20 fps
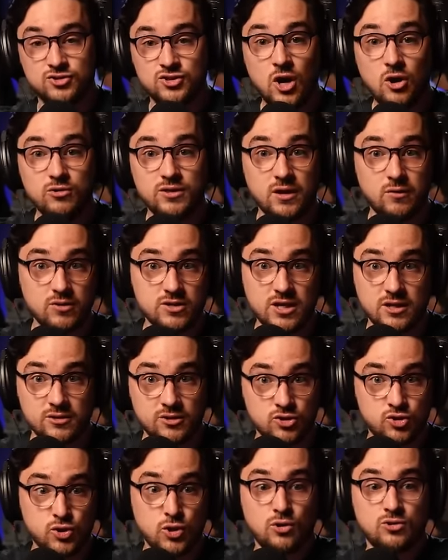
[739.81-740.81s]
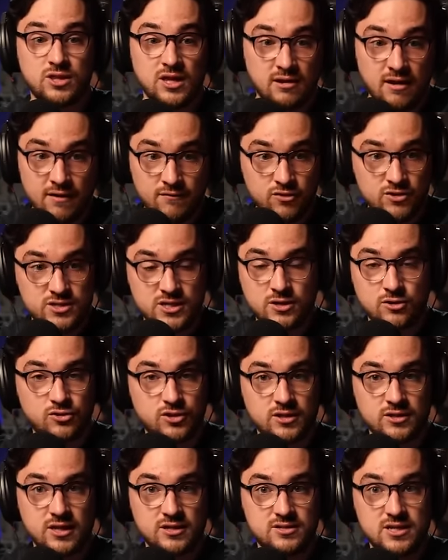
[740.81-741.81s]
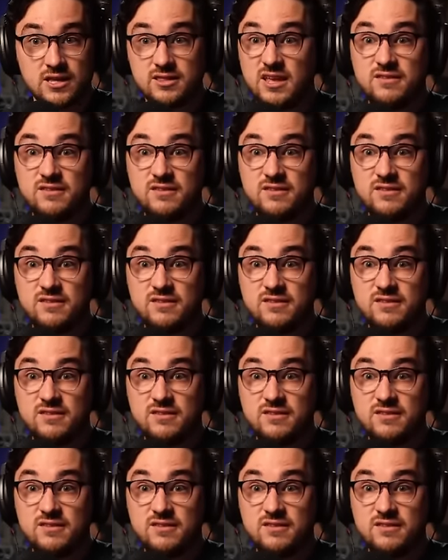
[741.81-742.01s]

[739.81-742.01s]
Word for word: No, they were telling the truth at every single thing they said.